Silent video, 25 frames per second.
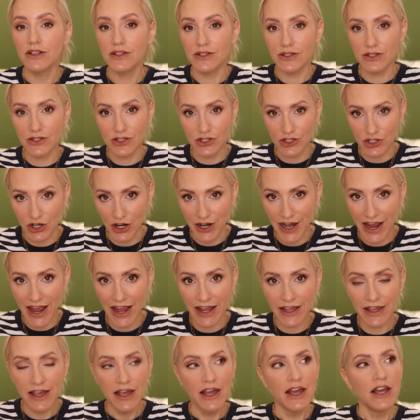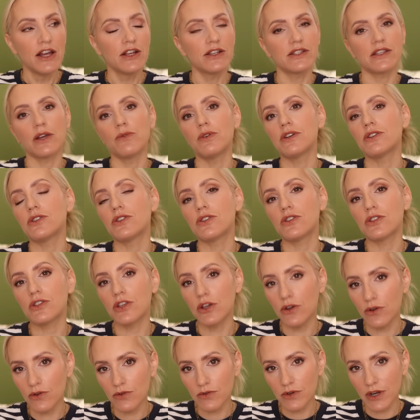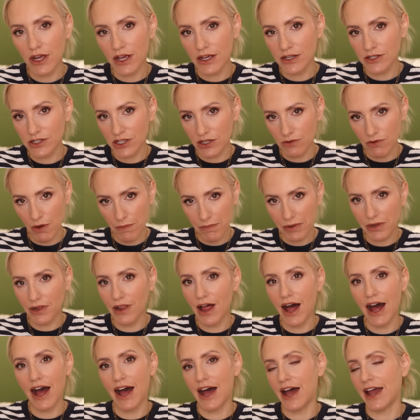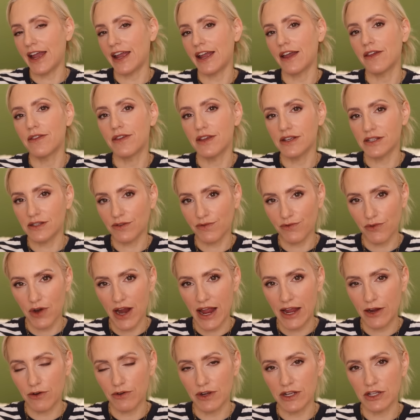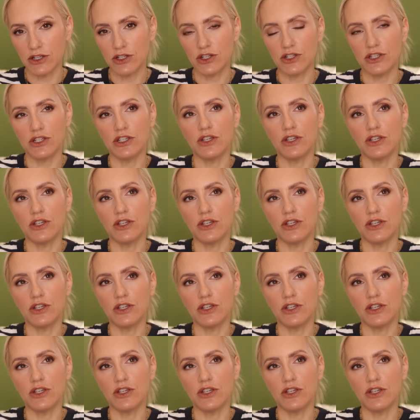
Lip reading: stunning. So as soon as you apply this fragrance,